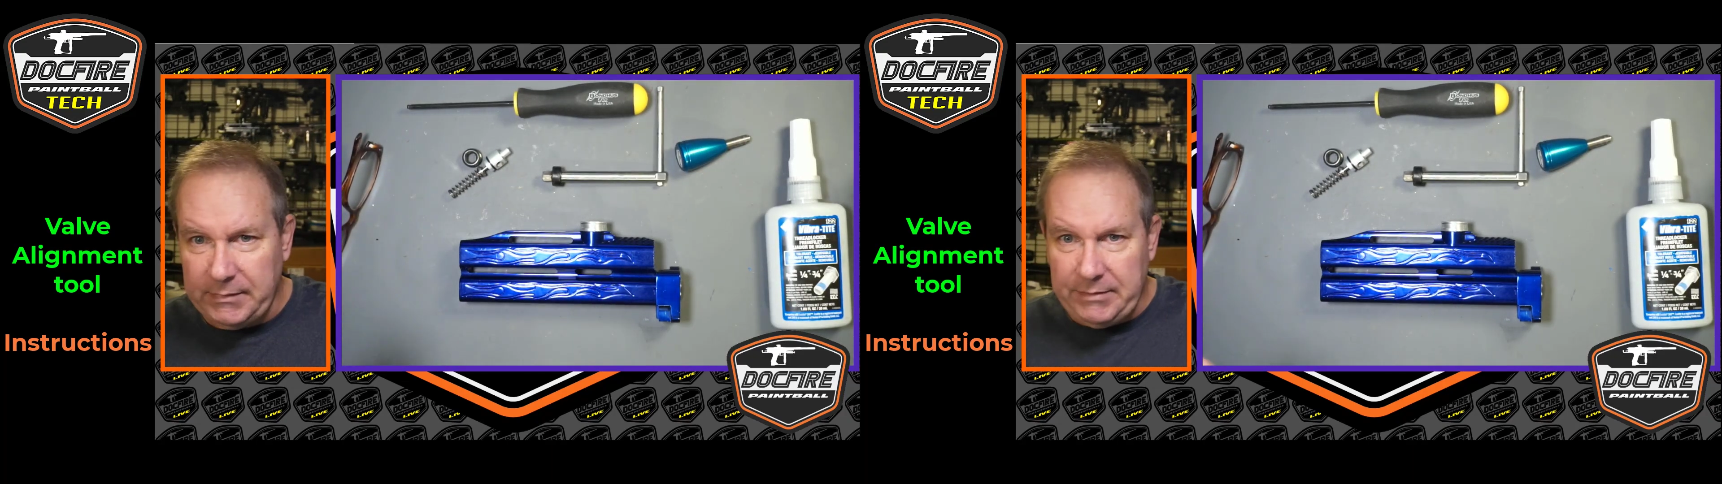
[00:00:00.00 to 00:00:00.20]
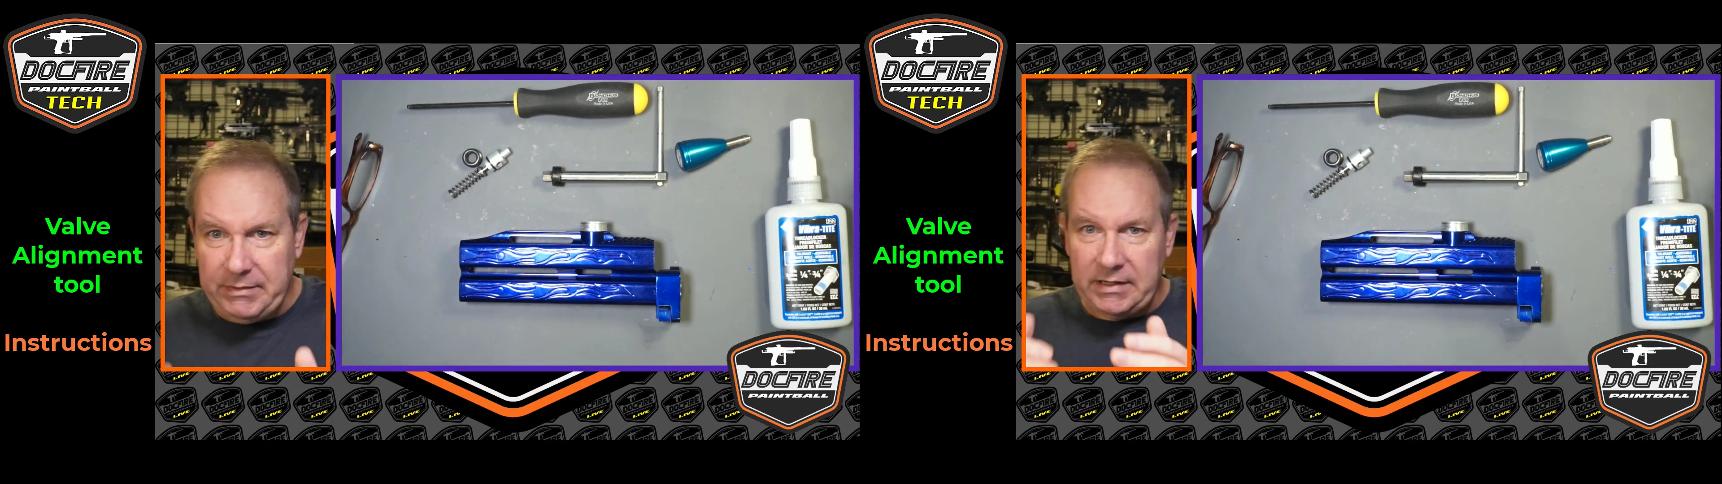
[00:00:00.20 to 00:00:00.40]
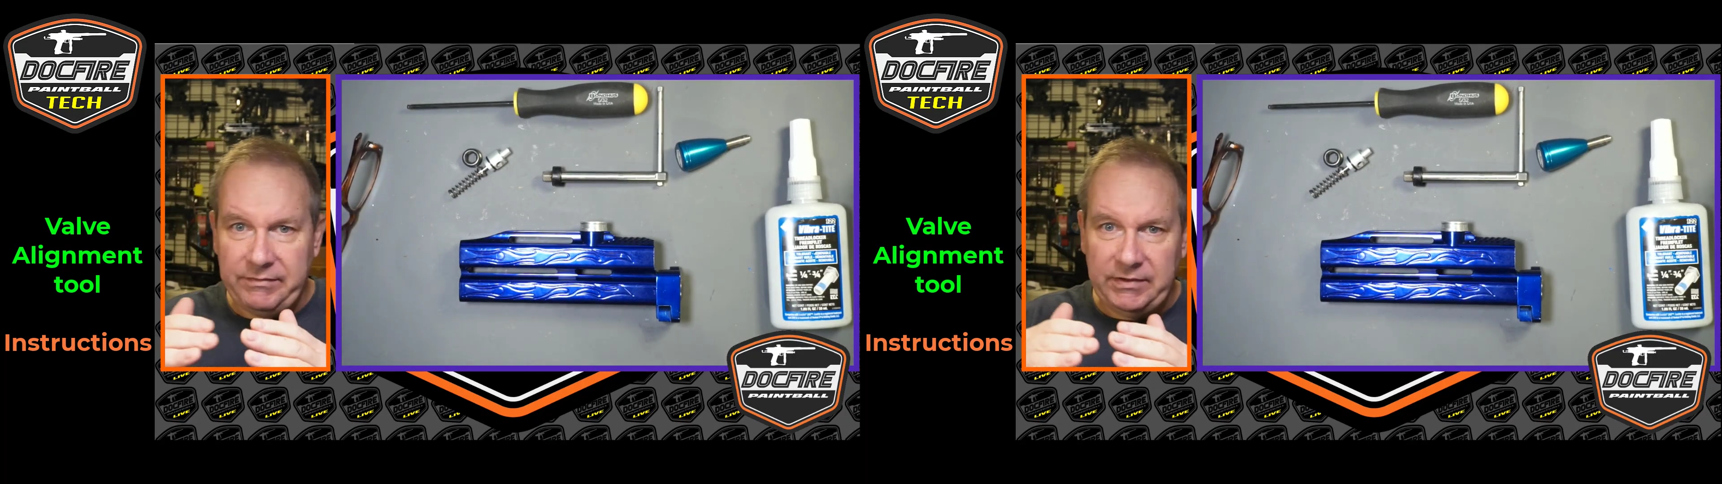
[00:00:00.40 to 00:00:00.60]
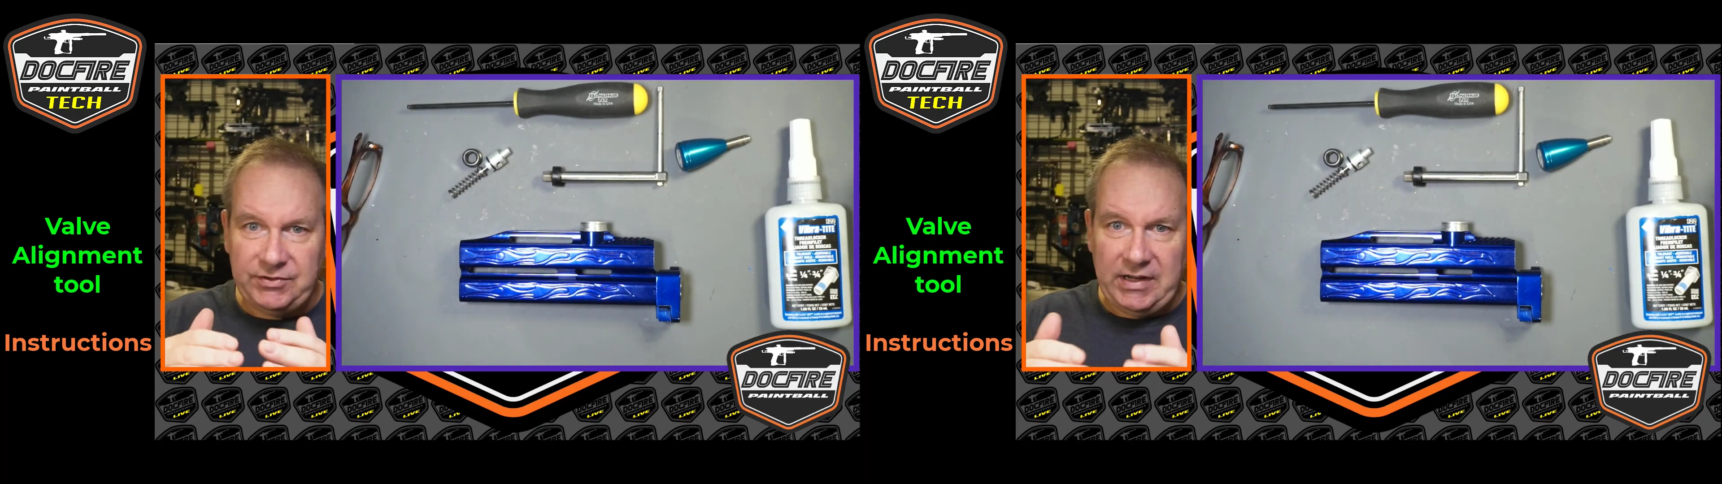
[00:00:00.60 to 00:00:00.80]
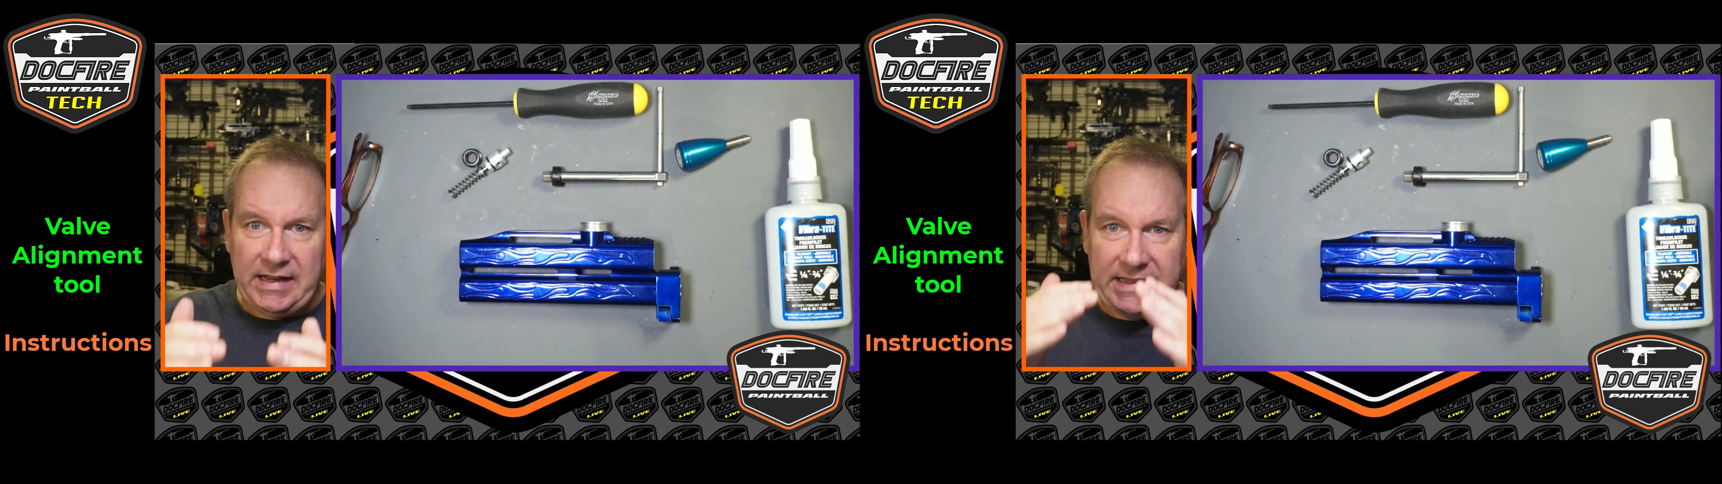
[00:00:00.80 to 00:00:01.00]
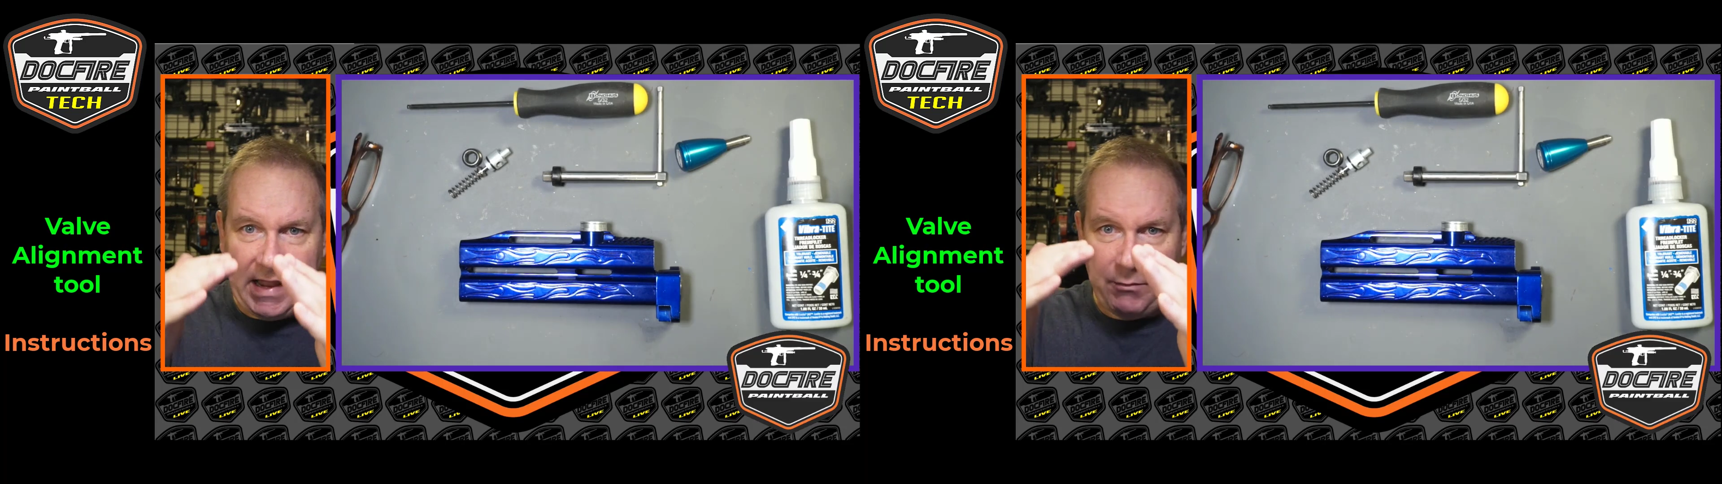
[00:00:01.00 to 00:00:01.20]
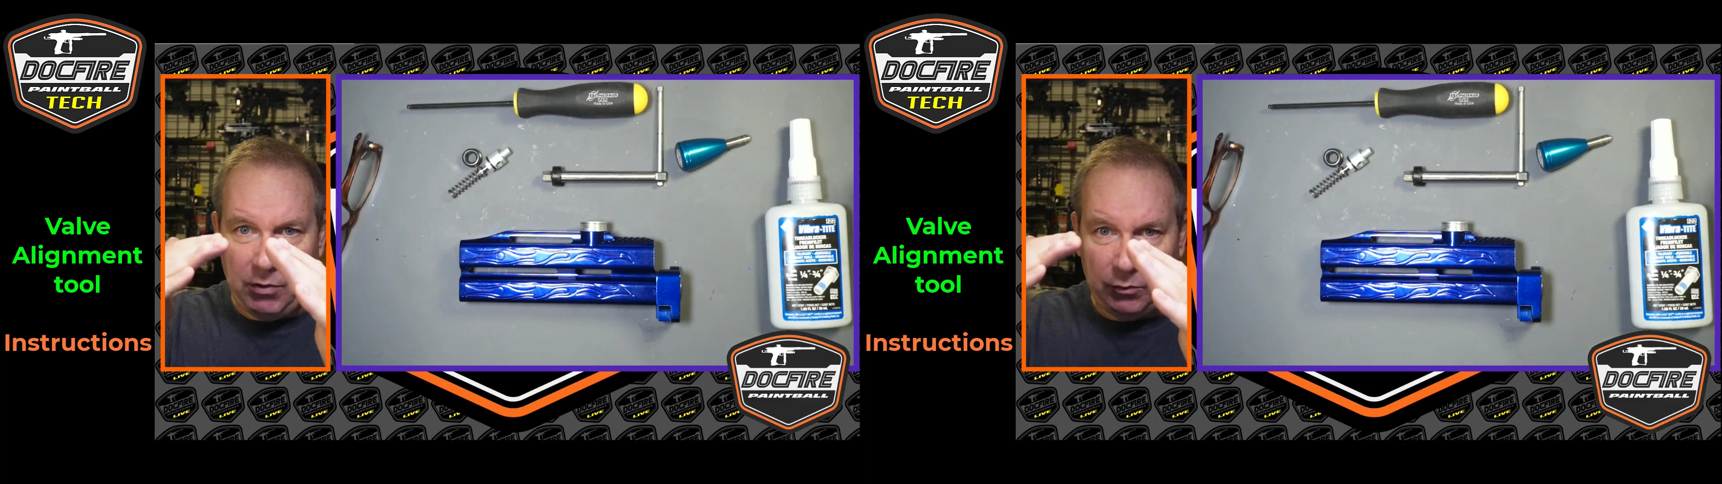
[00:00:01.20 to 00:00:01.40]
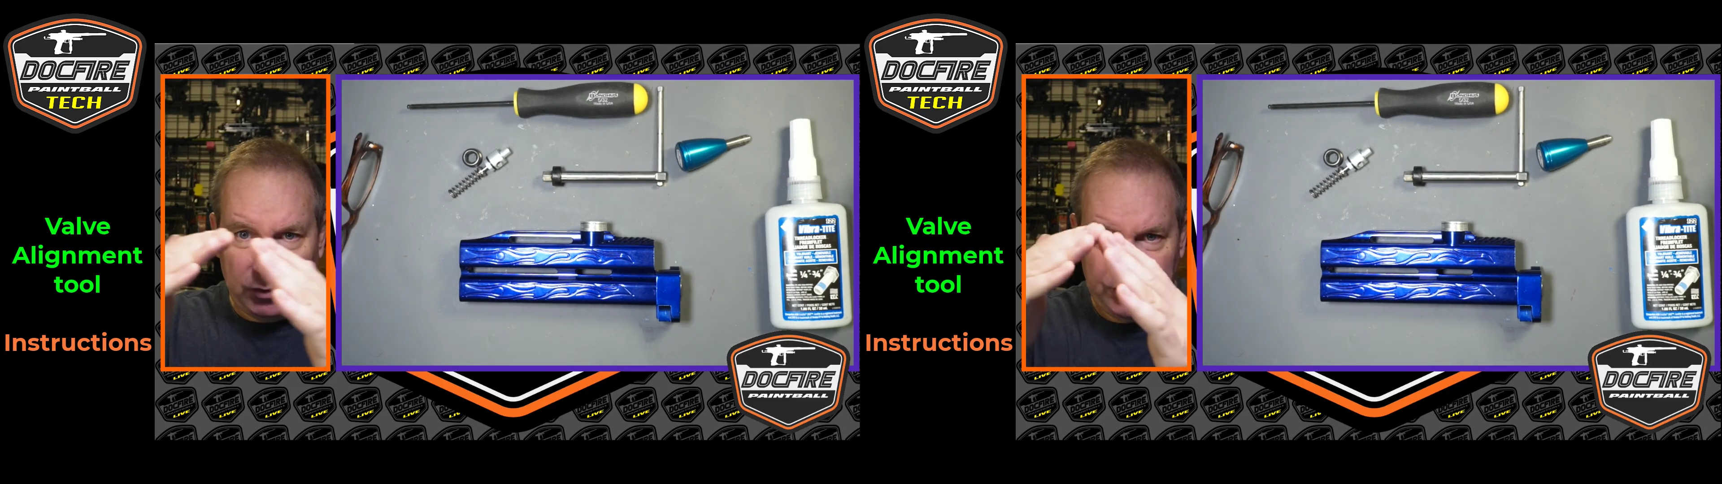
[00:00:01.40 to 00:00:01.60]
Even if it's an AKA
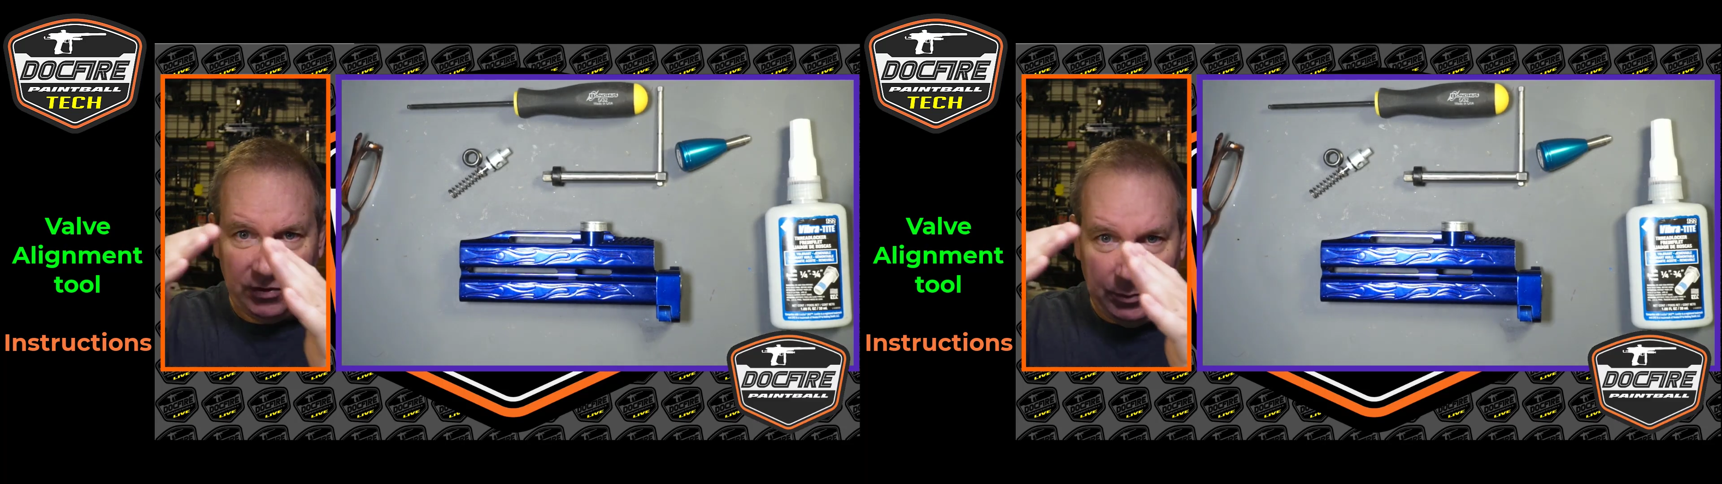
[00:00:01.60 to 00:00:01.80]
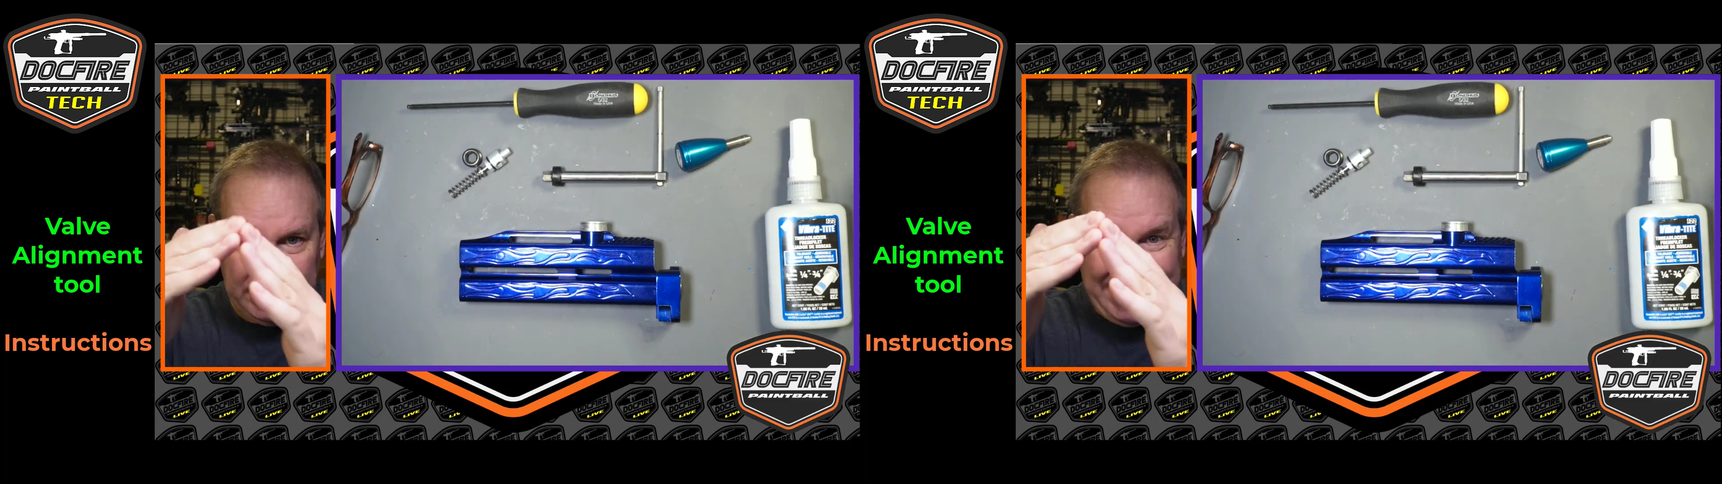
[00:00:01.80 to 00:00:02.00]
one where it's a little bit